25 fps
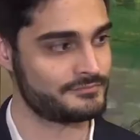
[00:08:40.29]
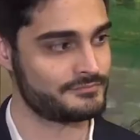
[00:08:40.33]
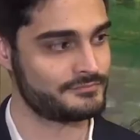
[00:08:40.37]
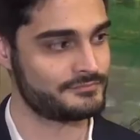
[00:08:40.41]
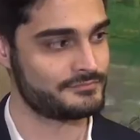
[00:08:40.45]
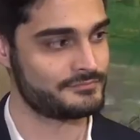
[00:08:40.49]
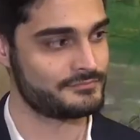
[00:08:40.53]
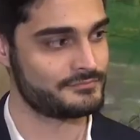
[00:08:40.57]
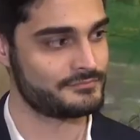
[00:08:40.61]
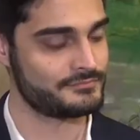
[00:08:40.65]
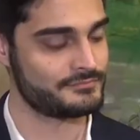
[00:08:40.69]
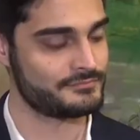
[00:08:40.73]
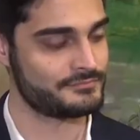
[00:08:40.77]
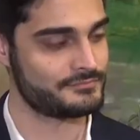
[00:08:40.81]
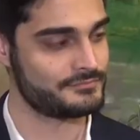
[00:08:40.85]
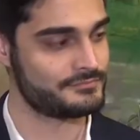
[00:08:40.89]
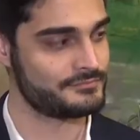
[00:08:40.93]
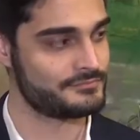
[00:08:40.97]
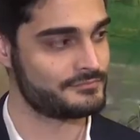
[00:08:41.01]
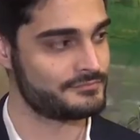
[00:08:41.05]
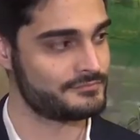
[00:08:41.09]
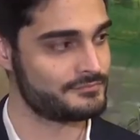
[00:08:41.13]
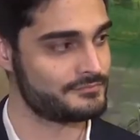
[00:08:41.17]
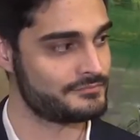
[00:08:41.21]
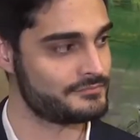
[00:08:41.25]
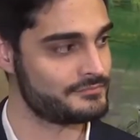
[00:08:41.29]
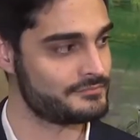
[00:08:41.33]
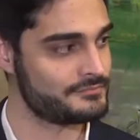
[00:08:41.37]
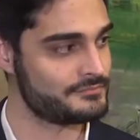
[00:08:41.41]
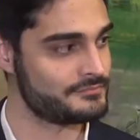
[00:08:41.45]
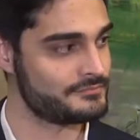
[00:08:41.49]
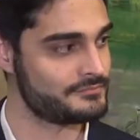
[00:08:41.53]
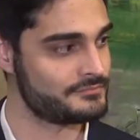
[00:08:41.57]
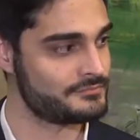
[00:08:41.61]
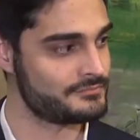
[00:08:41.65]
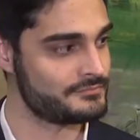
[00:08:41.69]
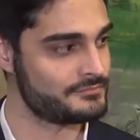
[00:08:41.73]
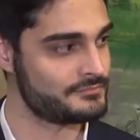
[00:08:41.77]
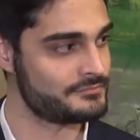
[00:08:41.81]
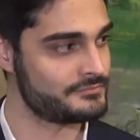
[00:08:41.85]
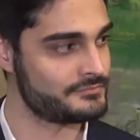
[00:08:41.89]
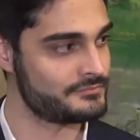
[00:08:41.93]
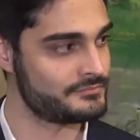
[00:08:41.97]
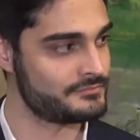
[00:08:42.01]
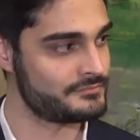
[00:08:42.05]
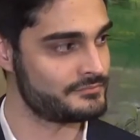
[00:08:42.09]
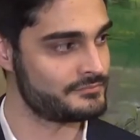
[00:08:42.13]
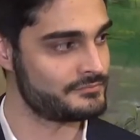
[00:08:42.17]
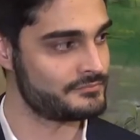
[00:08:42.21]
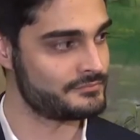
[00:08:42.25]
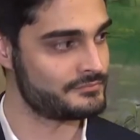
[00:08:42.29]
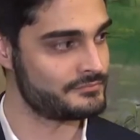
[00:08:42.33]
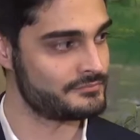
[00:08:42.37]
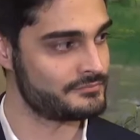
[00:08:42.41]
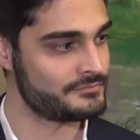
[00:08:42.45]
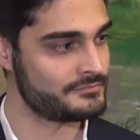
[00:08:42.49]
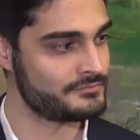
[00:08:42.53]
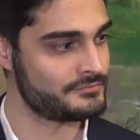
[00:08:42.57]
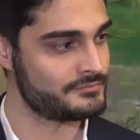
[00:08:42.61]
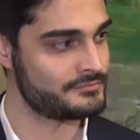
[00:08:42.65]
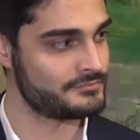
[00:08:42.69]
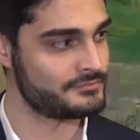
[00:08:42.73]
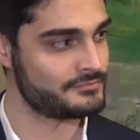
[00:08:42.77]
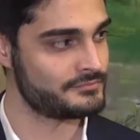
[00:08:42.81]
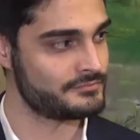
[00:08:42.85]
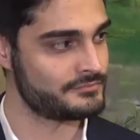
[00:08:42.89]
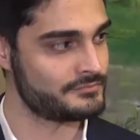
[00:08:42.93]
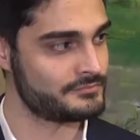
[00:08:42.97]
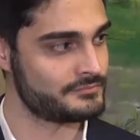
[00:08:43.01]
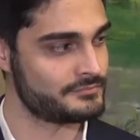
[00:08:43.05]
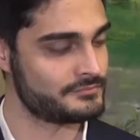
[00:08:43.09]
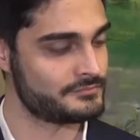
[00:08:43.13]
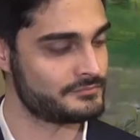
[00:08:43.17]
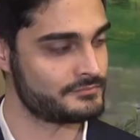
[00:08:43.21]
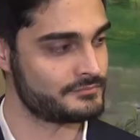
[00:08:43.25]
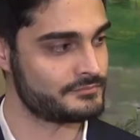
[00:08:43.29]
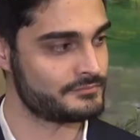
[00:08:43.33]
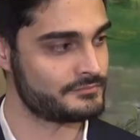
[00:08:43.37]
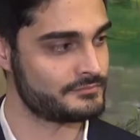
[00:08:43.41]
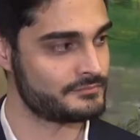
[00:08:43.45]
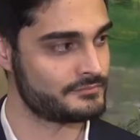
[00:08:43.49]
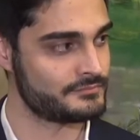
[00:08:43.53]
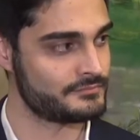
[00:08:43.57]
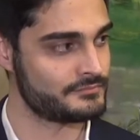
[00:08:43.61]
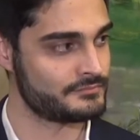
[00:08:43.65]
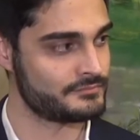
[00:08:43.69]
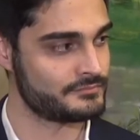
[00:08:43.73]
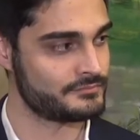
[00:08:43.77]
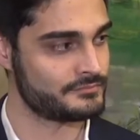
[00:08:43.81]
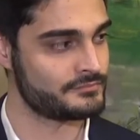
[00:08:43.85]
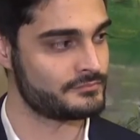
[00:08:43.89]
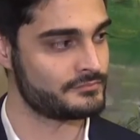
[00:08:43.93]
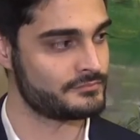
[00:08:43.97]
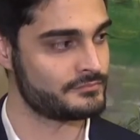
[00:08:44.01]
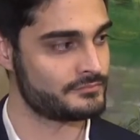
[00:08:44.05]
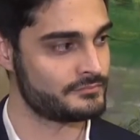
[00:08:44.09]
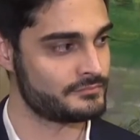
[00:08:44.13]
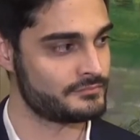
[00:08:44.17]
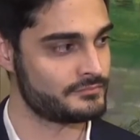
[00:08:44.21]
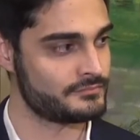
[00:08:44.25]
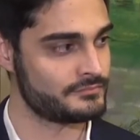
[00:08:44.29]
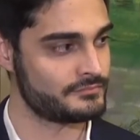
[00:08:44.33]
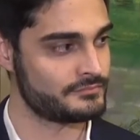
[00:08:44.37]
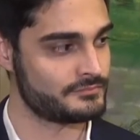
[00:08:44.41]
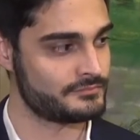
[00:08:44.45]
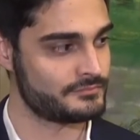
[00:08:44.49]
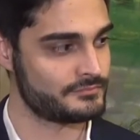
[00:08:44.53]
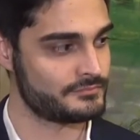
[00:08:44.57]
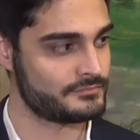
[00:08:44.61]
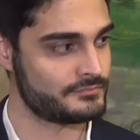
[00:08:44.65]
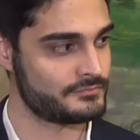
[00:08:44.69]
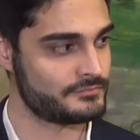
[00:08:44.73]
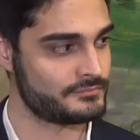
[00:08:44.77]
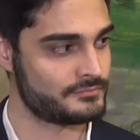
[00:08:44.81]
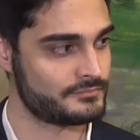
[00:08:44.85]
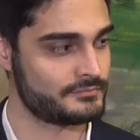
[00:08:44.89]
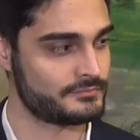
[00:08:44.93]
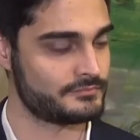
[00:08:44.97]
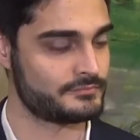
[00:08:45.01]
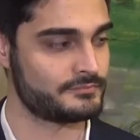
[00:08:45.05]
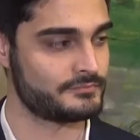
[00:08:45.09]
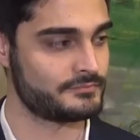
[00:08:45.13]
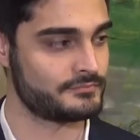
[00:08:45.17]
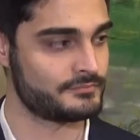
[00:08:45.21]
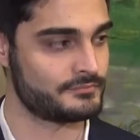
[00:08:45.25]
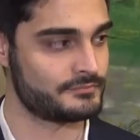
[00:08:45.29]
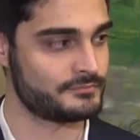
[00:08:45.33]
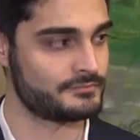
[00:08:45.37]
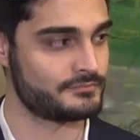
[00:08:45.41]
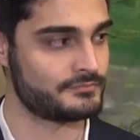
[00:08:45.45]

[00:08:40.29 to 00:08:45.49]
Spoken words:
(not speaking)